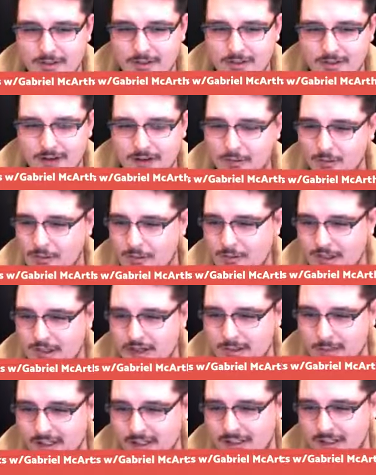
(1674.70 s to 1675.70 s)
All right, one more
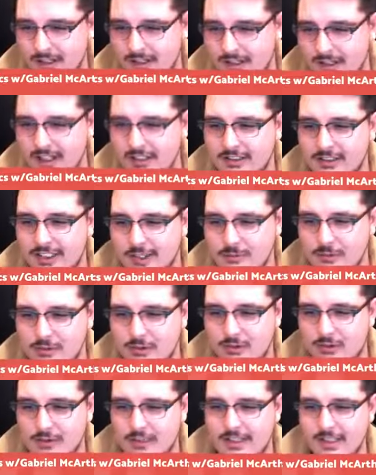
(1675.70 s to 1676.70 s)
comment. A
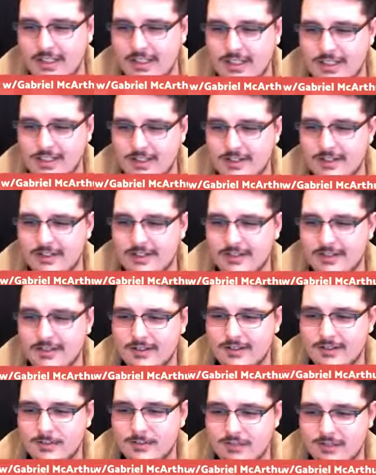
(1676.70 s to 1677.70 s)
liberal is
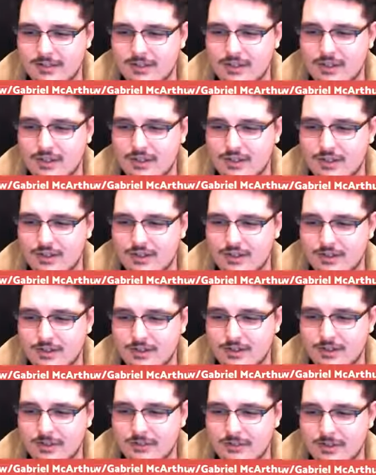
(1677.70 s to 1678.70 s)
the bridge
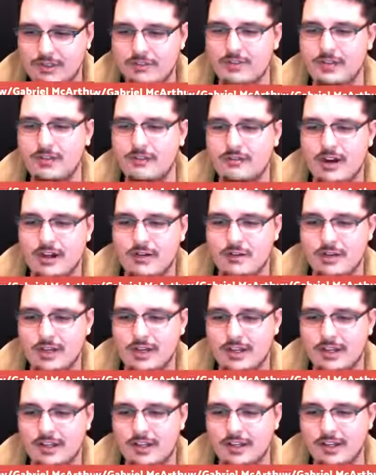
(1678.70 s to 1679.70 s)
between the right
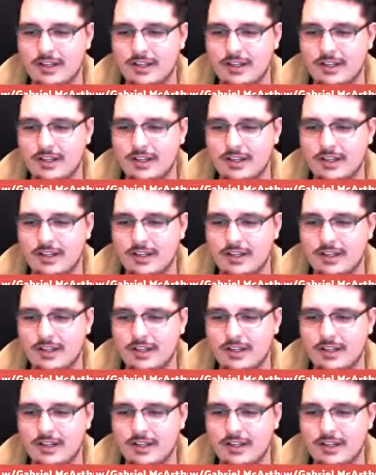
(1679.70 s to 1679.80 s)
wing